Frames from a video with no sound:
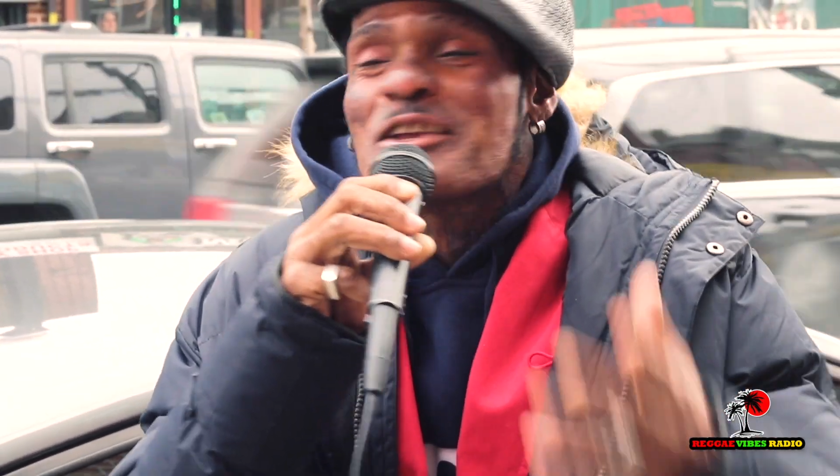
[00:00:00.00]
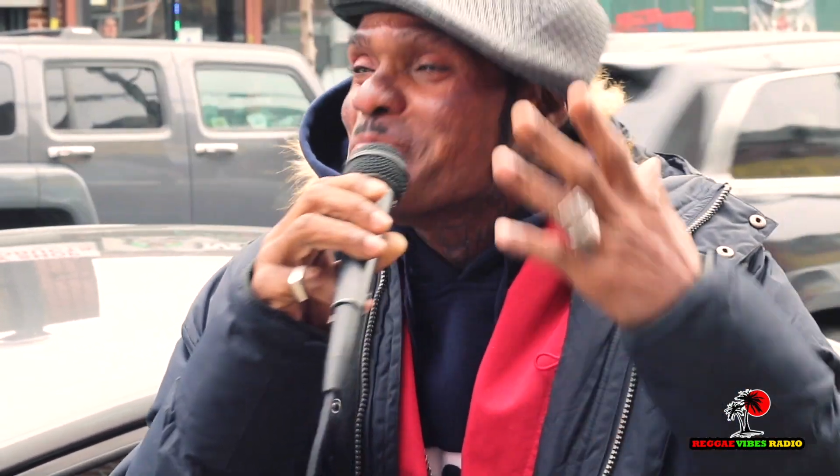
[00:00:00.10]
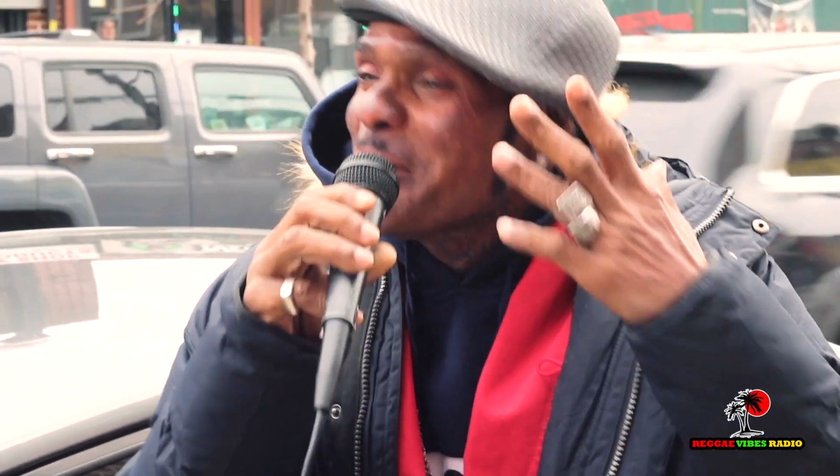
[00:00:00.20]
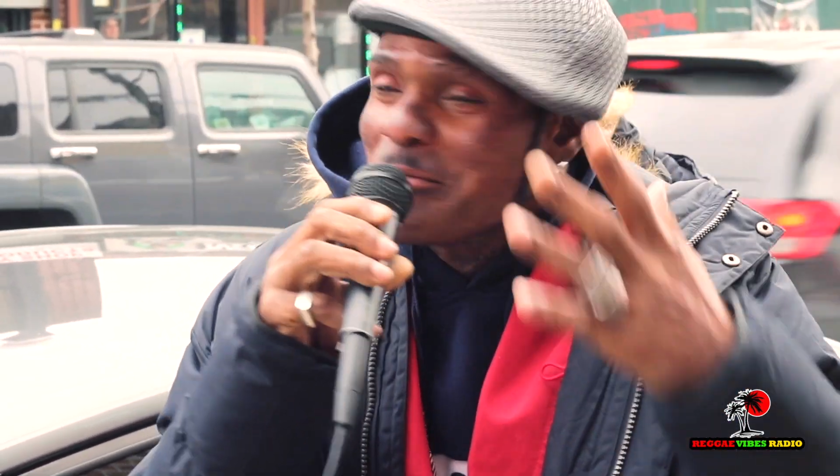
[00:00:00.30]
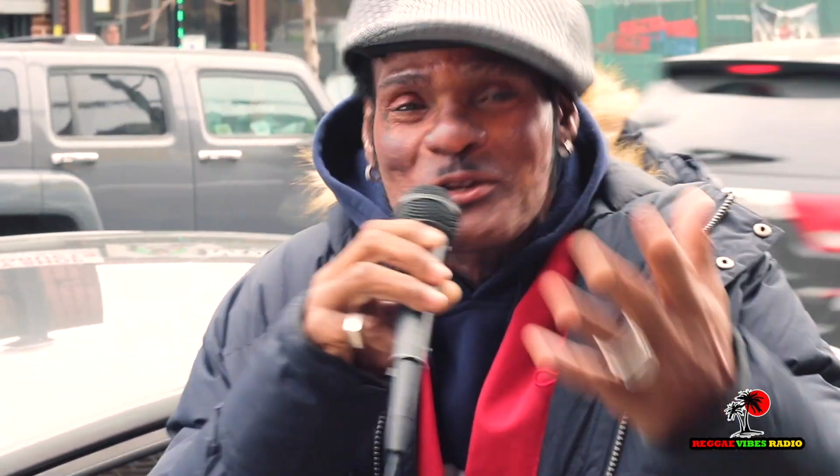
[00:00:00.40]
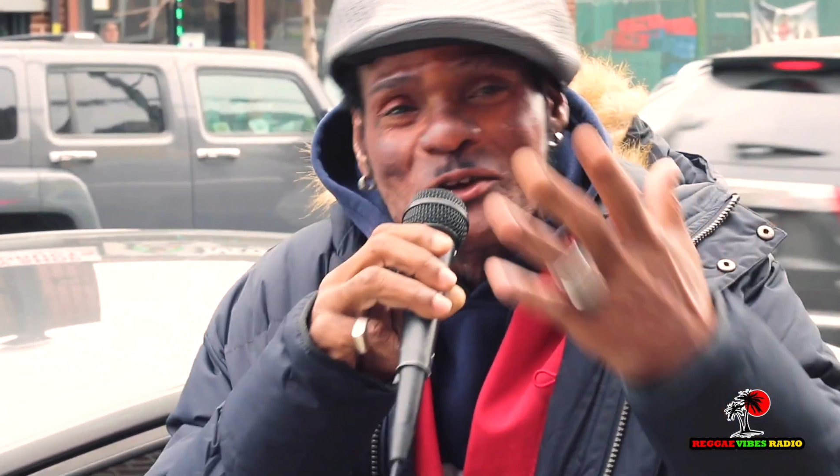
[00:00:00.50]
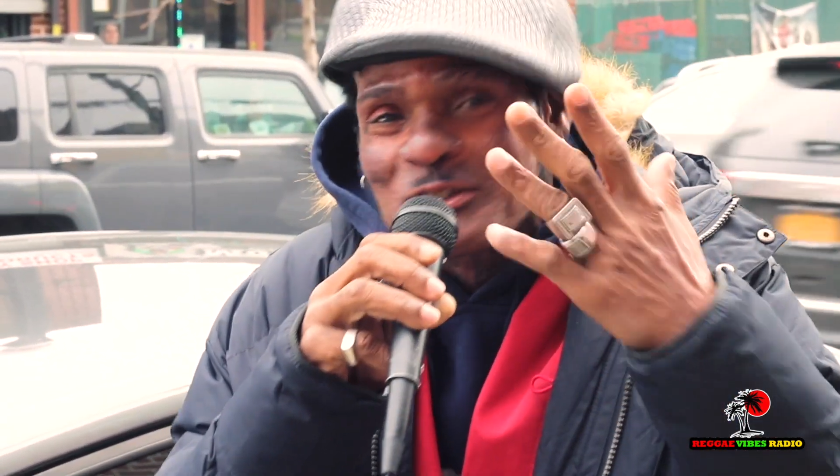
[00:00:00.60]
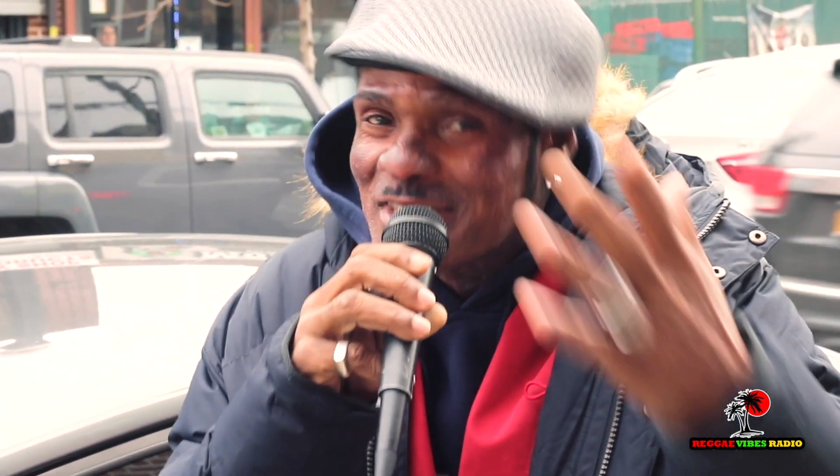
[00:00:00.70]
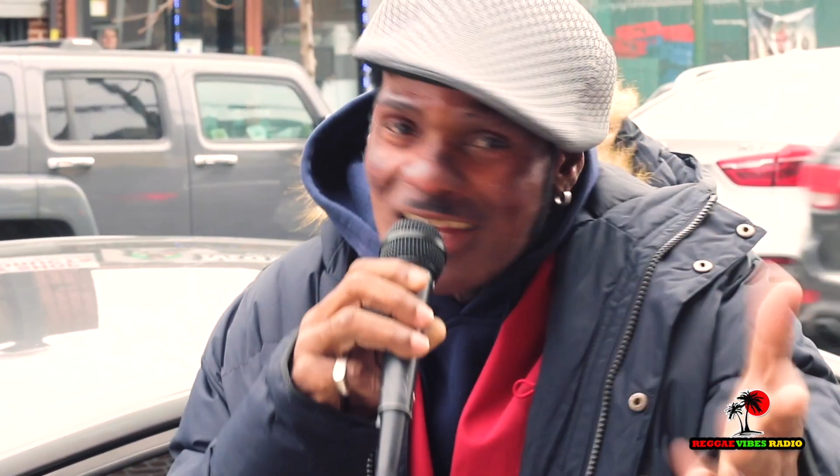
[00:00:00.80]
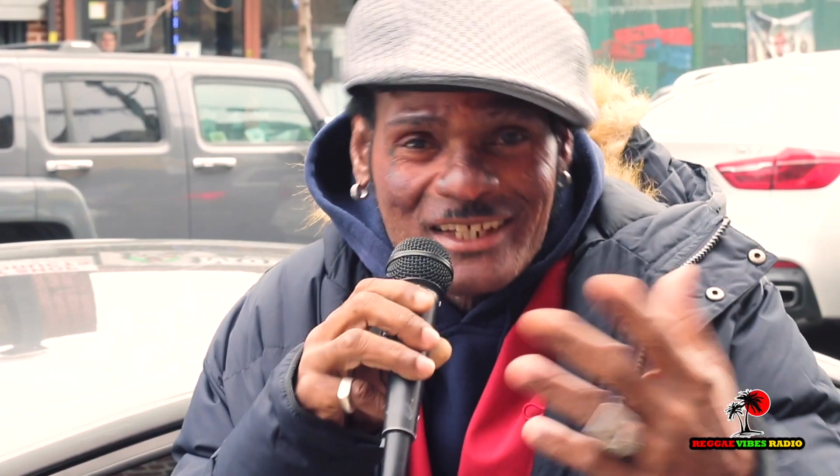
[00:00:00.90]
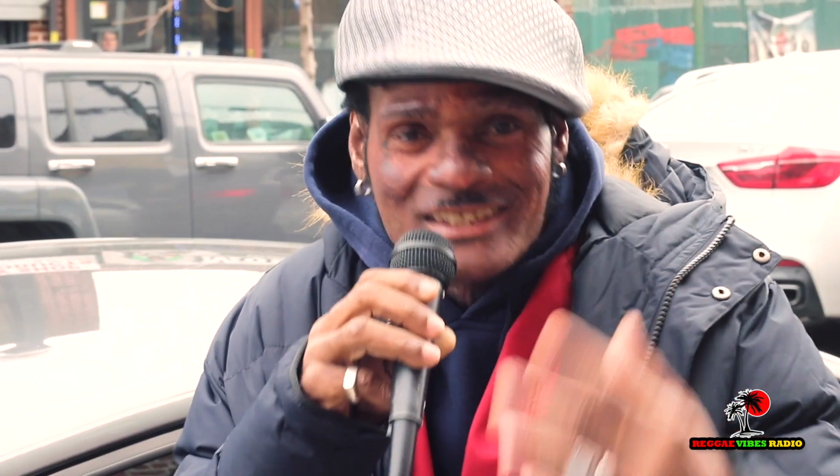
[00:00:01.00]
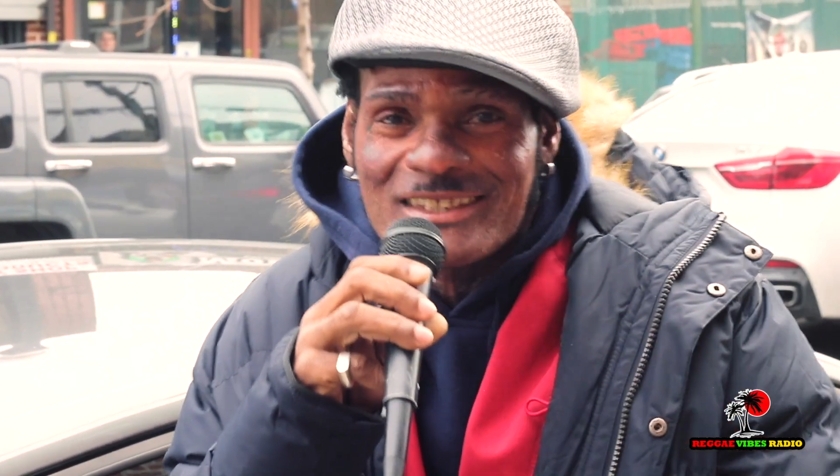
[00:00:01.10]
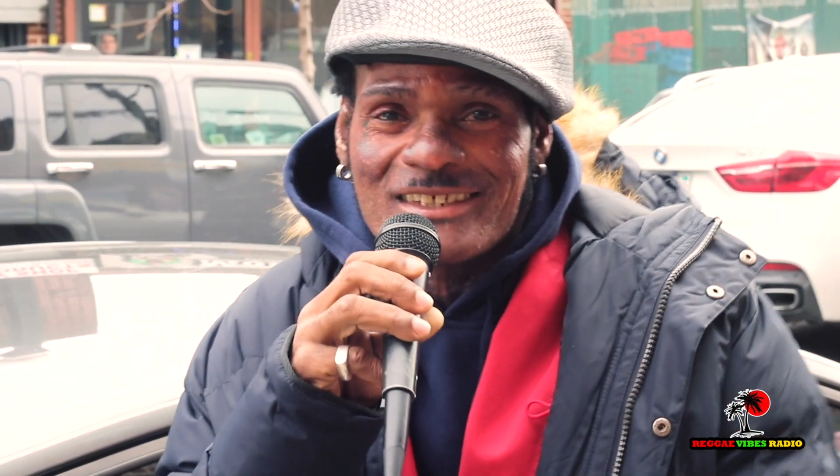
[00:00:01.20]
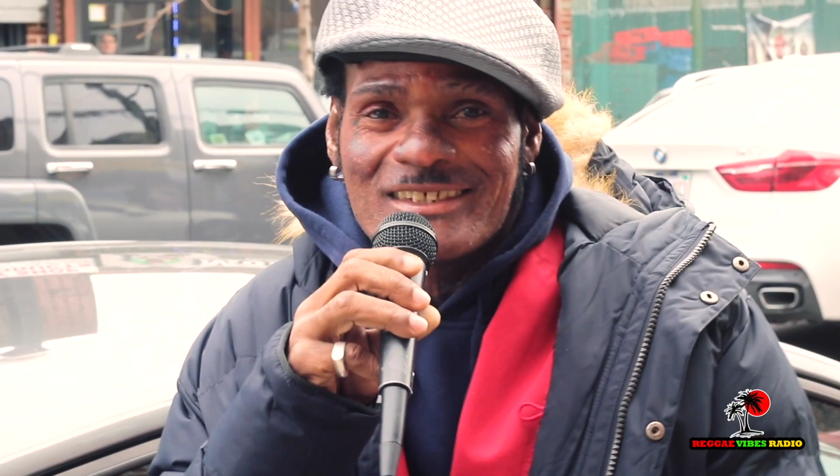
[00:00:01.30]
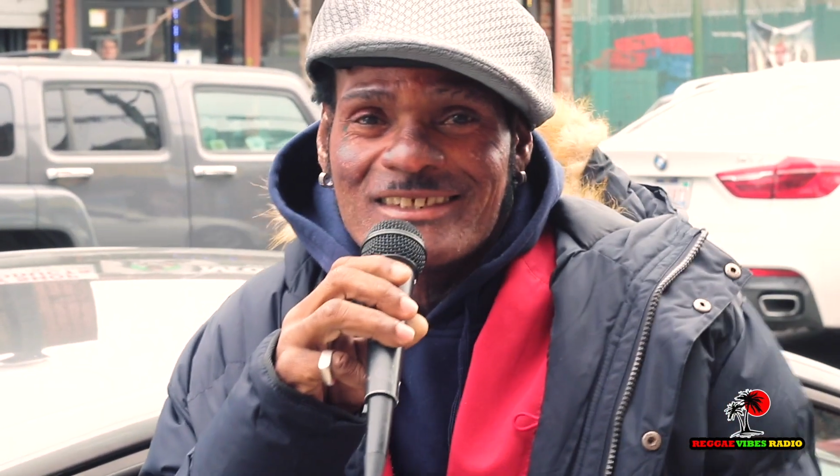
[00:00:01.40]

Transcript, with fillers: him make me just say it.